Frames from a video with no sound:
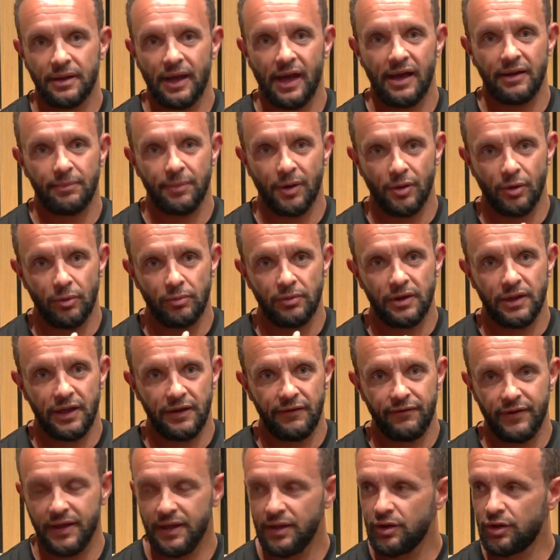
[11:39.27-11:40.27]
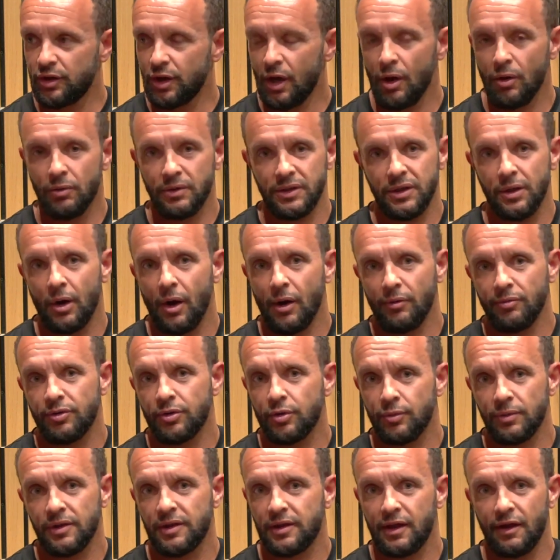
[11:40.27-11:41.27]
I had my own TV show. I was
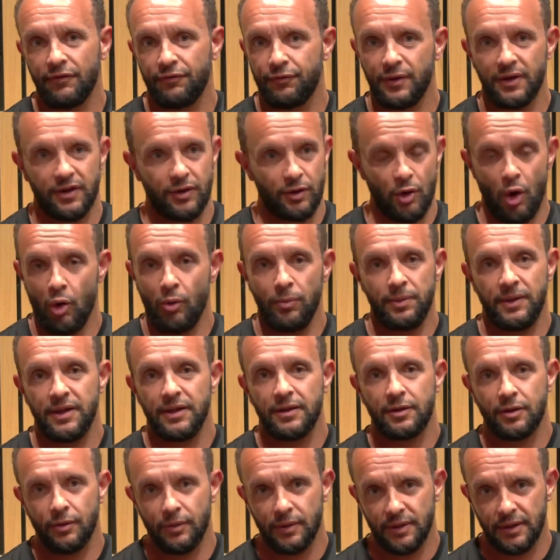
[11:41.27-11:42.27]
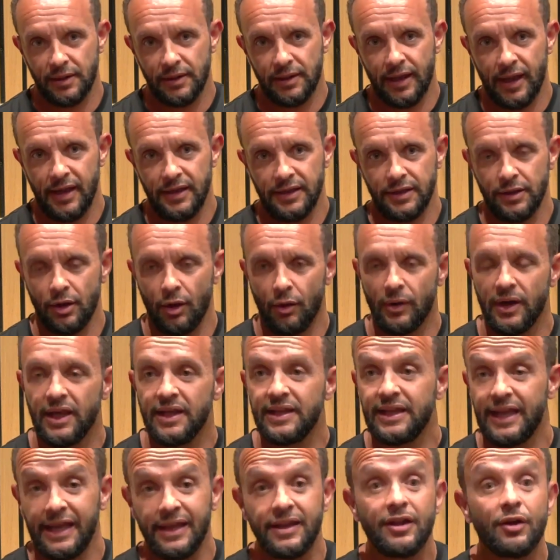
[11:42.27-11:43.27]
doing stuff which nobody's doing today,
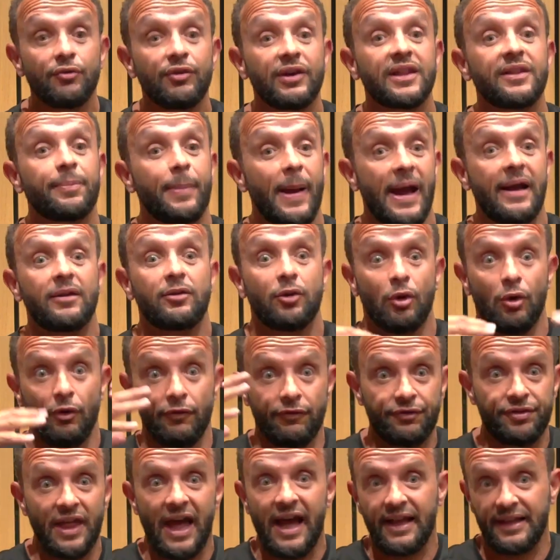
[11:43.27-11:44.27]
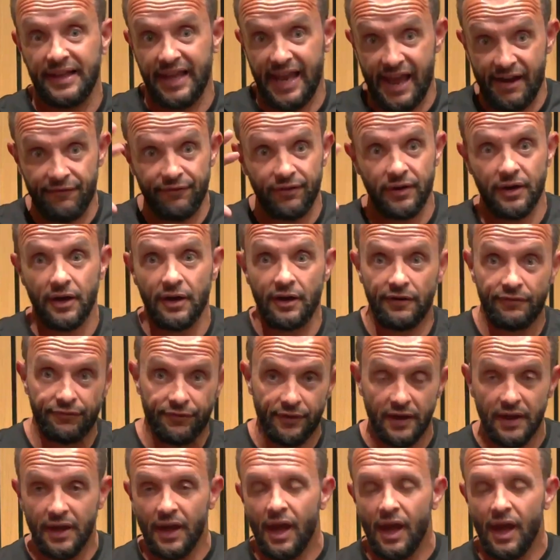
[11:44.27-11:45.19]
in the respect of that level of...